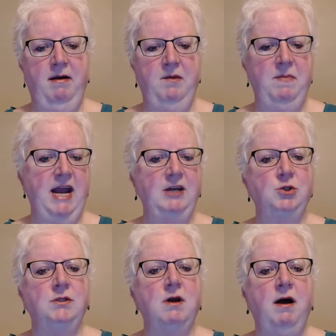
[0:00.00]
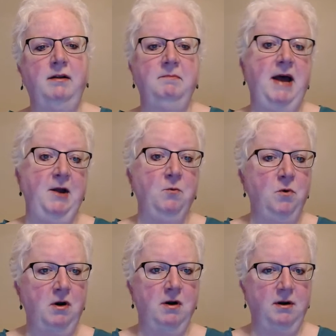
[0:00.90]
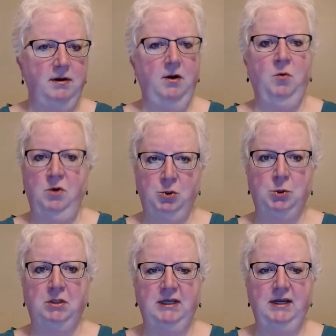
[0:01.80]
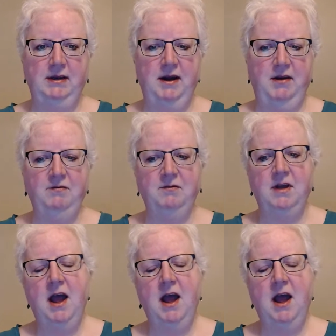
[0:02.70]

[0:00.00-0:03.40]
The page is called My Work, originally enough.